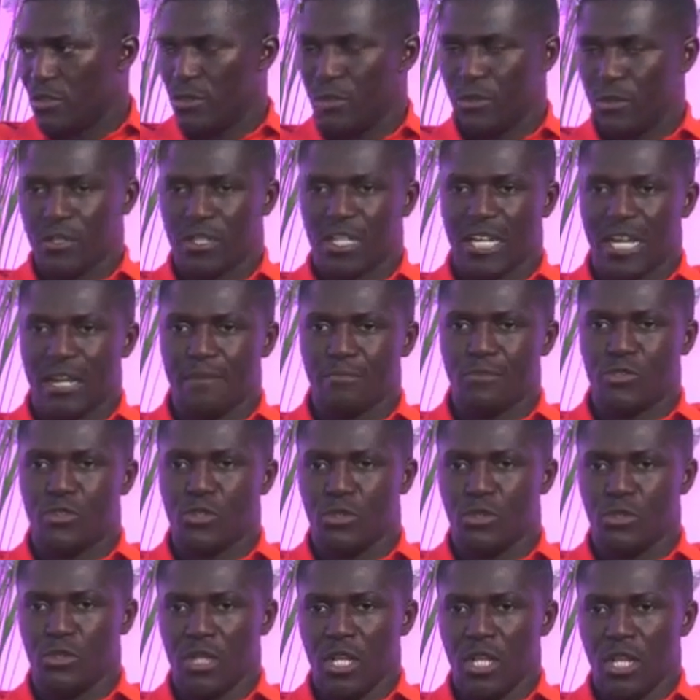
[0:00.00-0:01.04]
You will come
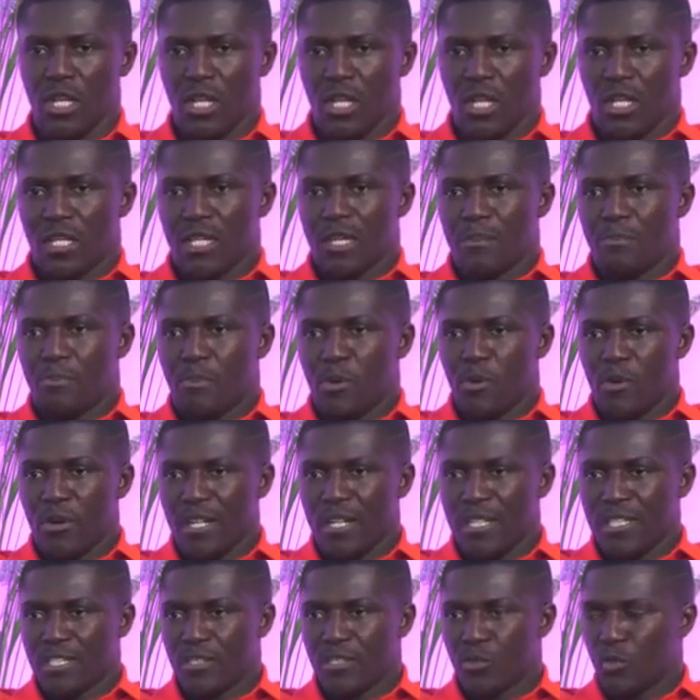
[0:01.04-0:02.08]
to the
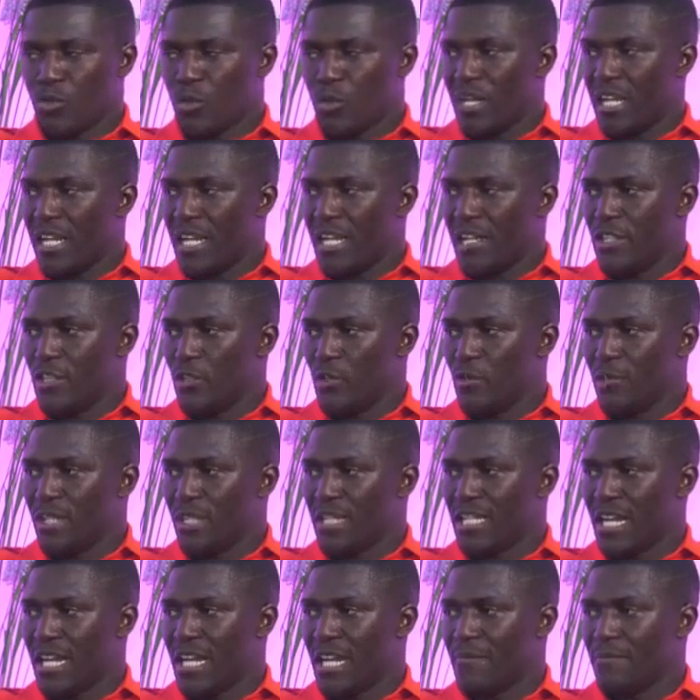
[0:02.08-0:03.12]
point where you
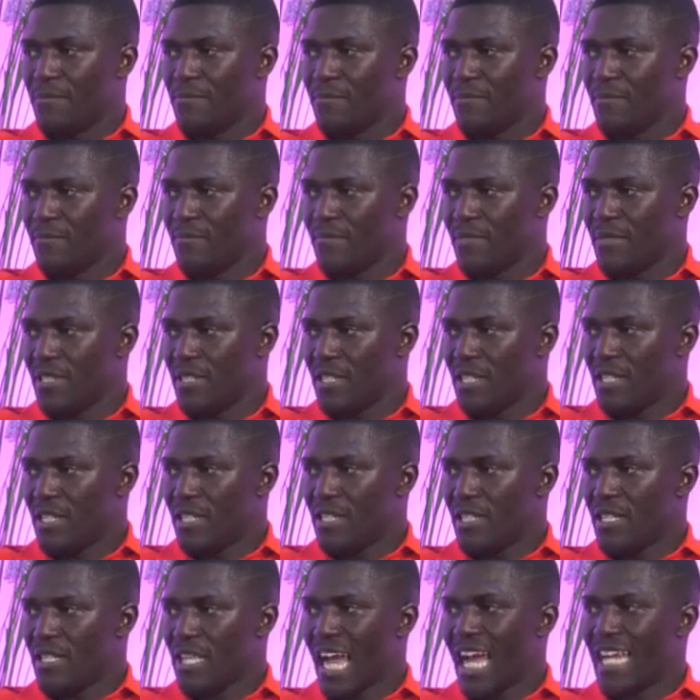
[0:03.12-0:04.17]
become
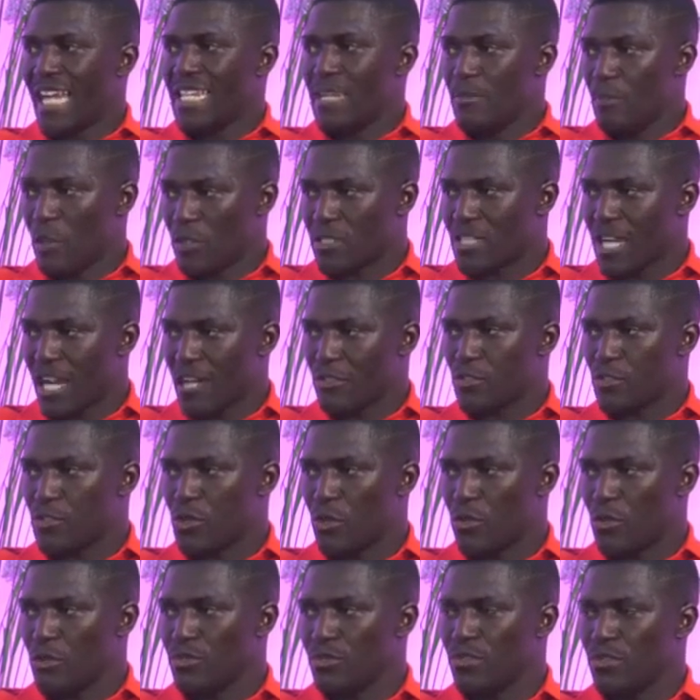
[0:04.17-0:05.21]
an immortal
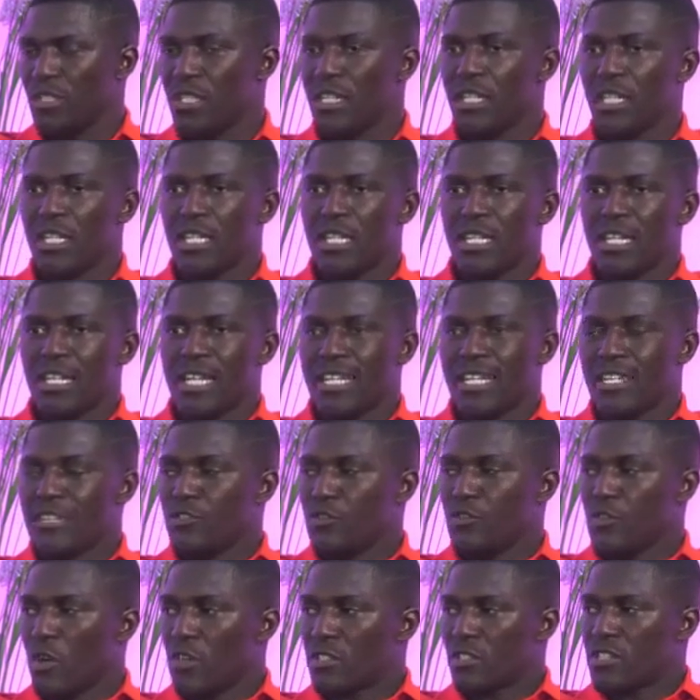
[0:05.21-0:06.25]
soul.
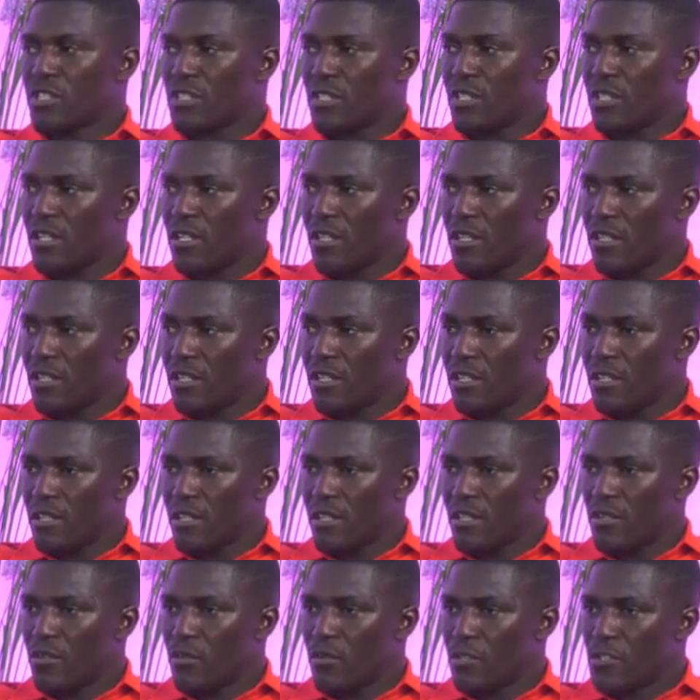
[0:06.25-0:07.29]
Not
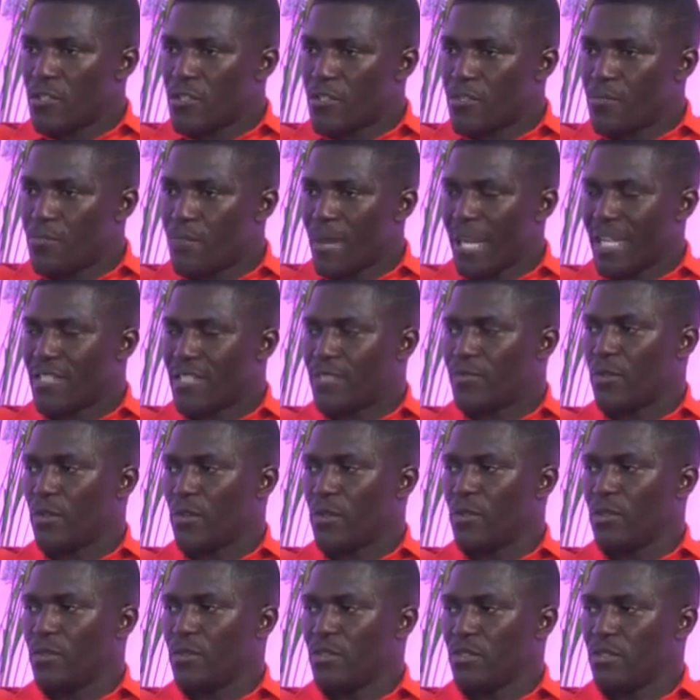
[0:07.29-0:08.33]

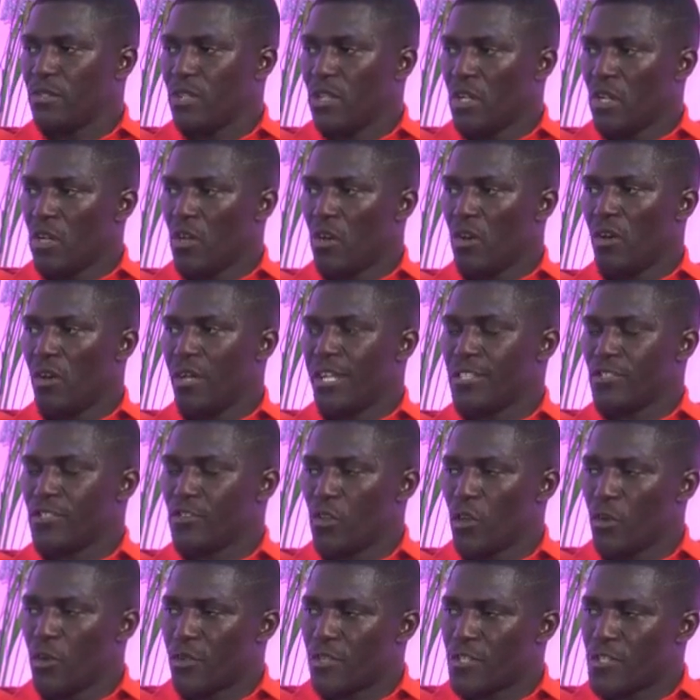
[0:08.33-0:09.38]
respectful, or
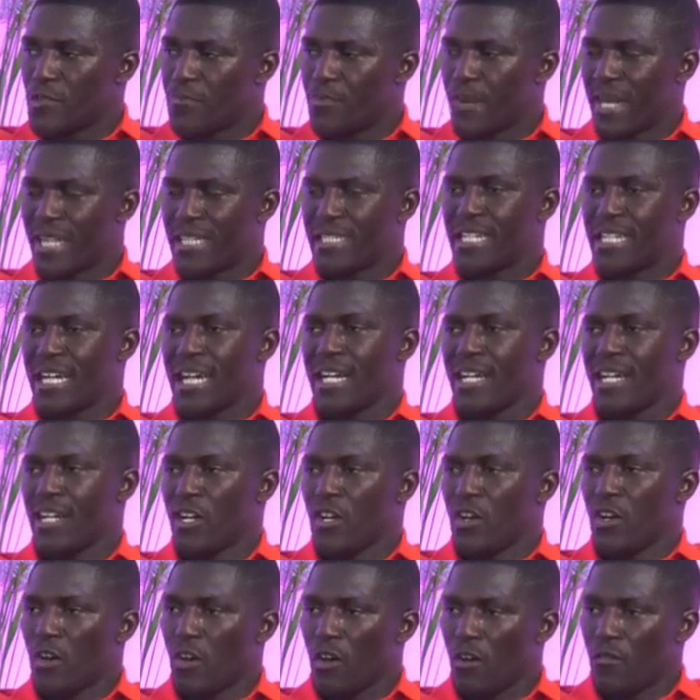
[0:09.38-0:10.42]
is no
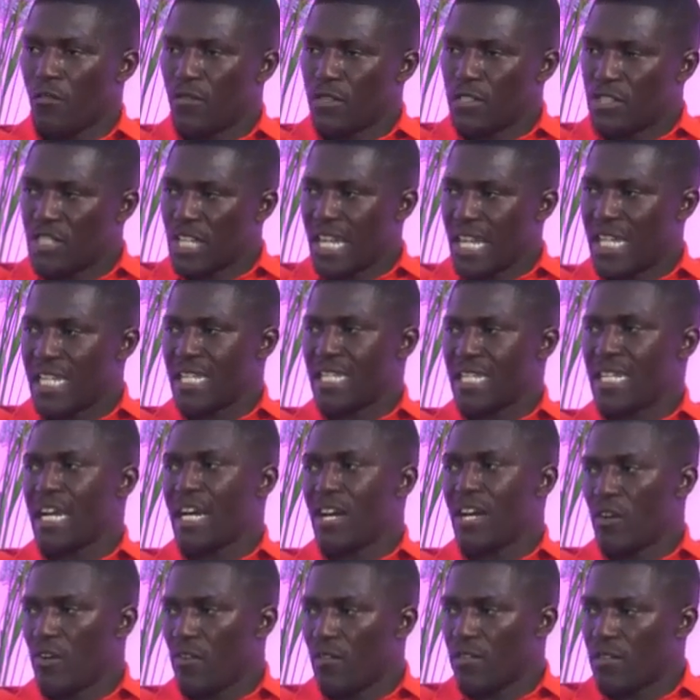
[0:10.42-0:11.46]
respecter of gender,
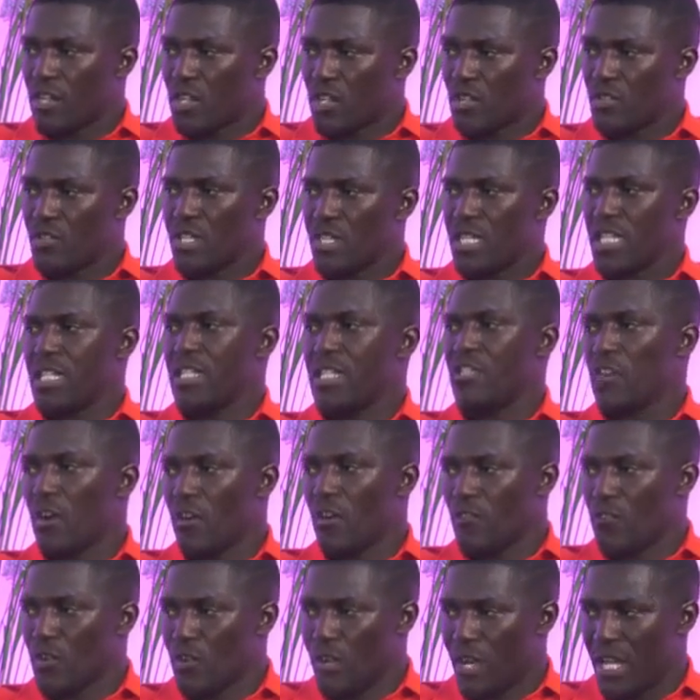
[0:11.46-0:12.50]
of creed,
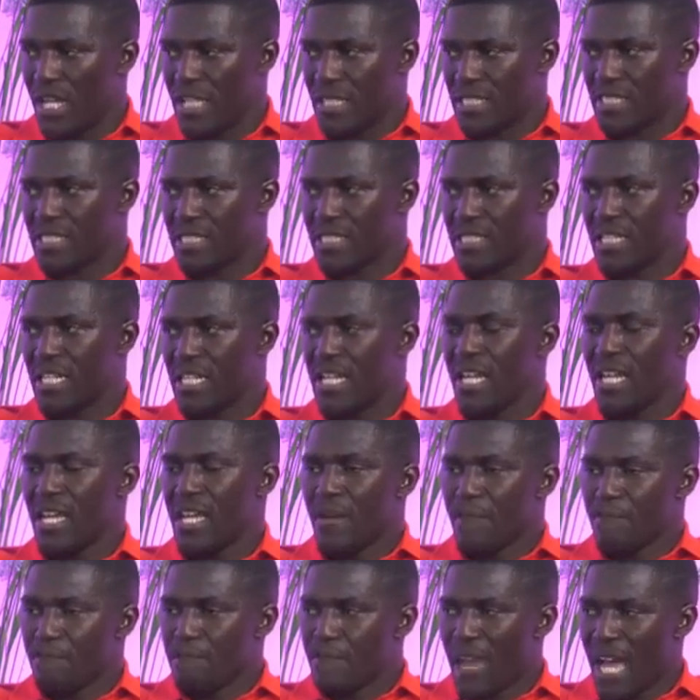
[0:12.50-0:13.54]
of race.
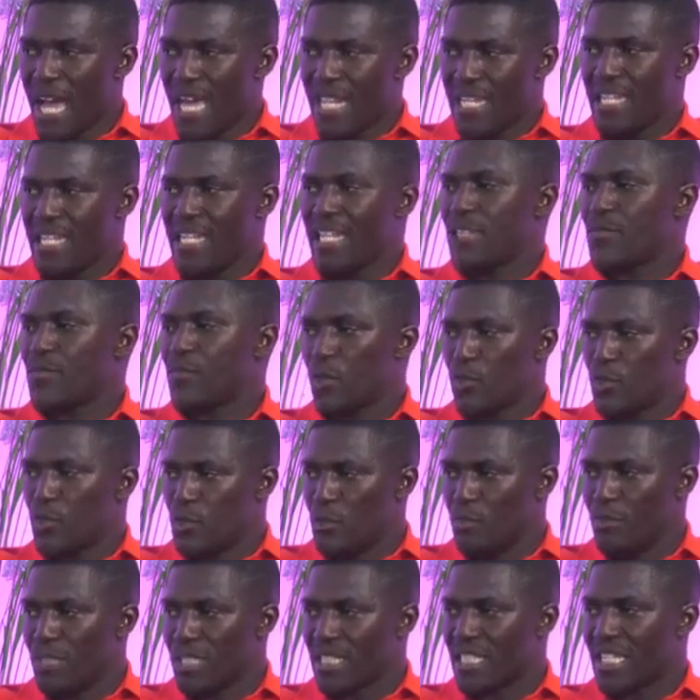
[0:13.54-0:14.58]
Man is for
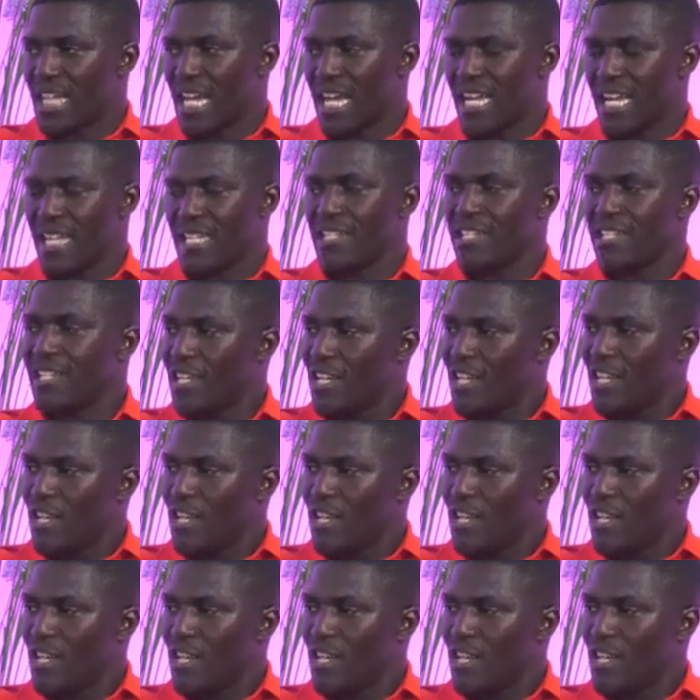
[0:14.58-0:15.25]
humankind.